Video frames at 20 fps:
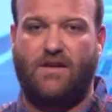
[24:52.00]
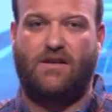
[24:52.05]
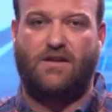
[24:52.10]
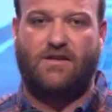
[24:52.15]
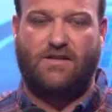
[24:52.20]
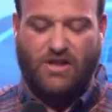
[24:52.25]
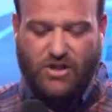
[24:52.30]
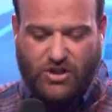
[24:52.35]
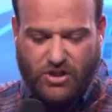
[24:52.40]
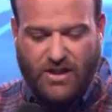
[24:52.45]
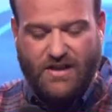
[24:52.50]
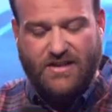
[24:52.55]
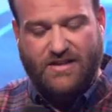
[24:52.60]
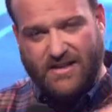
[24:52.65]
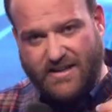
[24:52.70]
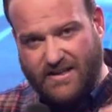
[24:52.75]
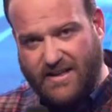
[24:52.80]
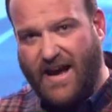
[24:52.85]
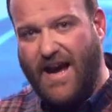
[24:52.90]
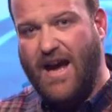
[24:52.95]
See,
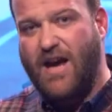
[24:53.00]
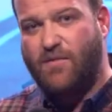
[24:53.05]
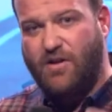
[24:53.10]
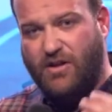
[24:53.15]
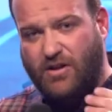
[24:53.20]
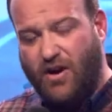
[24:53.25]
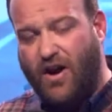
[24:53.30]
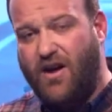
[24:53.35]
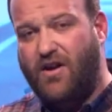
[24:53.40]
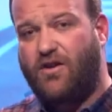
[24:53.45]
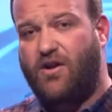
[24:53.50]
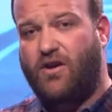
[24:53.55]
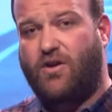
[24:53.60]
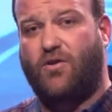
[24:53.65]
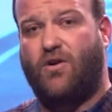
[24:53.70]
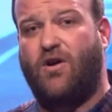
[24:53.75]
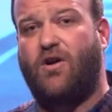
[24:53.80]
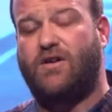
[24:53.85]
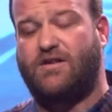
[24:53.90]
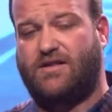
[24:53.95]
Jesus came and died on the
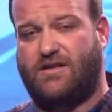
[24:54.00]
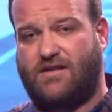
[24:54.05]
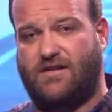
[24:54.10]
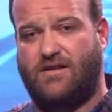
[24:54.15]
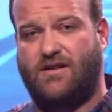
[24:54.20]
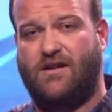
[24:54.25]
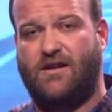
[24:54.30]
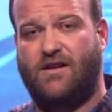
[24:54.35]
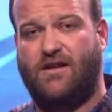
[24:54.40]
cross